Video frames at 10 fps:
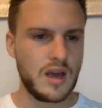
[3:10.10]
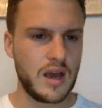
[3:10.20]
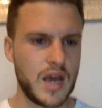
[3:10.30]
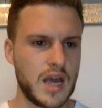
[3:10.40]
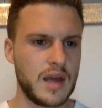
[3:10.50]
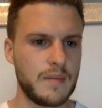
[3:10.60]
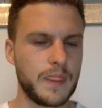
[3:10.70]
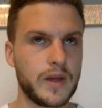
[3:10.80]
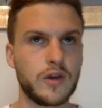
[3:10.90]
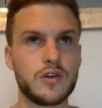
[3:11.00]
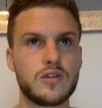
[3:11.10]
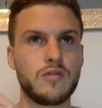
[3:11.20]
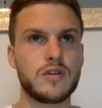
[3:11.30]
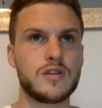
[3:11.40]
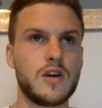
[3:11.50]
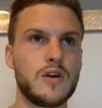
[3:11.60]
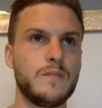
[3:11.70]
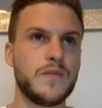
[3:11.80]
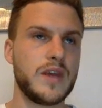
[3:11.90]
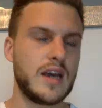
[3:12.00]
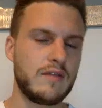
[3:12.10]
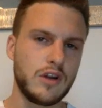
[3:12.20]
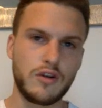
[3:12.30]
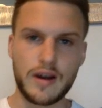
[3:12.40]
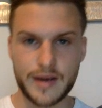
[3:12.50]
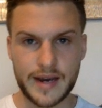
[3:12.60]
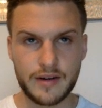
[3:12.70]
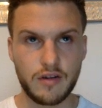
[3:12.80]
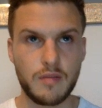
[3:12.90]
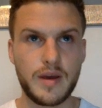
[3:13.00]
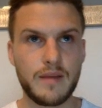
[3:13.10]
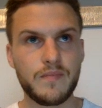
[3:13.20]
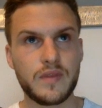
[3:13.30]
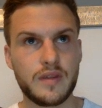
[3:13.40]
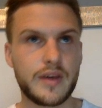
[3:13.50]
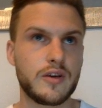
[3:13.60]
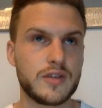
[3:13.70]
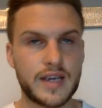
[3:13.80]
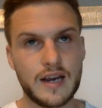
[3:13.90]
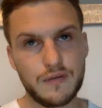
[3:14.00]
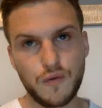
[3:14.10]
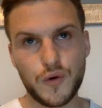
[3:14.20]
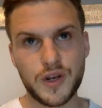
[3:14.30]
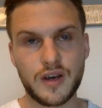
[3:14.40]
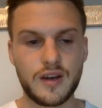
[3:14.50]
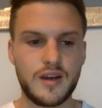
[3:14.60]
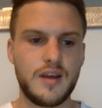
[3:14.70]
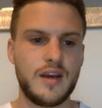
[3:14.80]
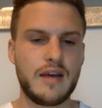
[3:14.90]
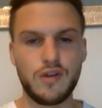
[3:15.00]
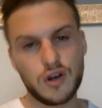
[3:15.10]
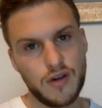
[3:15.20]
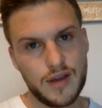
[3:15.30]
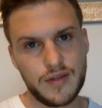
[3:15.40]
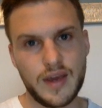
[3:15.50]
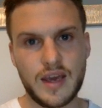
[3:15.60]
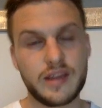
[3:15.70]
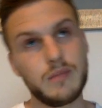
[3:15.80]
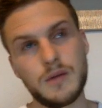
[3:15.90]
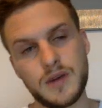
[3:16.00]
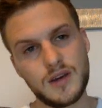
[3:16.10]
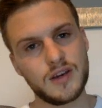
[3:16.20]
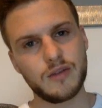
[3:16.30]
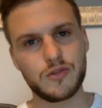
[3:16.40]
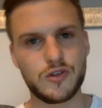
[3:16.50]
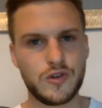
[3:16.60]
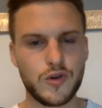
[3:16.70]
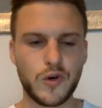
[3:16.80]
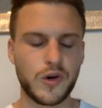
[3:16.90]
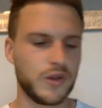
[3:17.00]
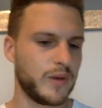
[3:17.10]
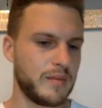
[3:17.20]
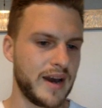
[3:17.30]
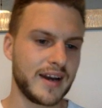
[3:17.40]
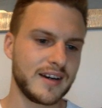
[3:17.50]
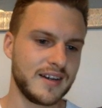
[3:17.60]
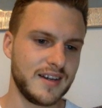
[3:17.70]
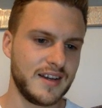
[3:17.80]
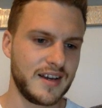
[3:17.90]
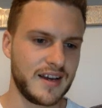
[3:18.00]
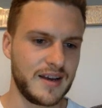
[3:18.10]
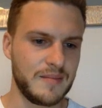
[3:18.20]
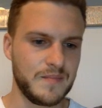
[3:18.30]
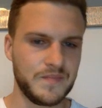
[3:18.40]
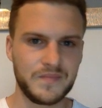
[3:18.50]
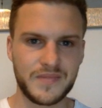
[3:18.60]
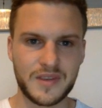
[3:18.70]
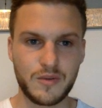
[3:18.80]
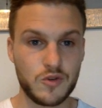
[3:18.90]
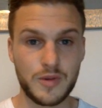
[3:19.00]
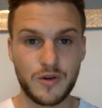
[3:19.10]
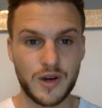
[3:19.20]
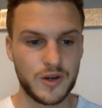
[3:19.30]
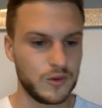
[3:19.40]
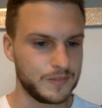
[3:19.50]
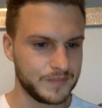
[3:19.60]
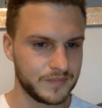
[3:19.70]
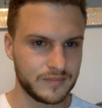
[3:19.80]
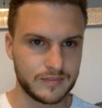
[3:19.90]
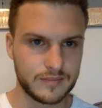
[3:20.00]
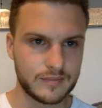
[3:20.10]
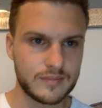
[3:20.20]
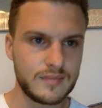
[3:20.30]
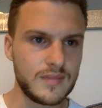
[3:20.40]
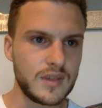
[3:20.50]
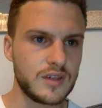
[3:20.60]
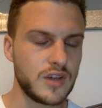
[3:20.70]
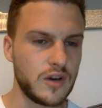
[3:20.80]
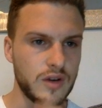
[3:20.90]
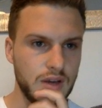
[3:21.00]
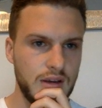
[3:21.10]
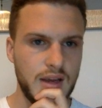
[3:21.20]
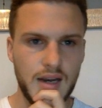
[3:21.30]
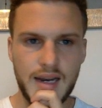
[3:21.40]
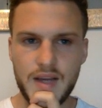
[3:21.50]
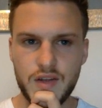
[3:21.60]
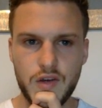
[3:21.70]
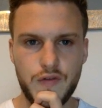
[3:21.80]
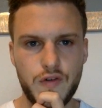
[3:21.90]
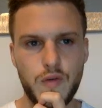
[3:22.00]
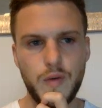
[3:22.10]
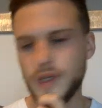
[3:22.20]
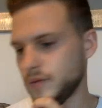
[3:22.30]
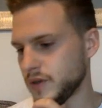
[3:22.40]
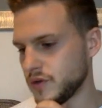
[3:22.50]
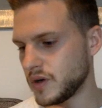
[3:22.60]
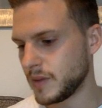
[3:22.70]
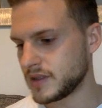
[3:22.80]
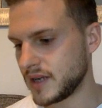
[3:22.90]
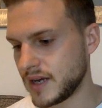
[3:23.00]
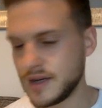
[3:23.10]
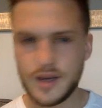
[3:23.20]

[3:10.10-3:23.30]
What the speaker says: Go to Toronto, have a look around Canada a bit. Then go to California, have a look around there, and then maybe come to New York on the way back, which would be quite cool. So let's go through what we're talking about today.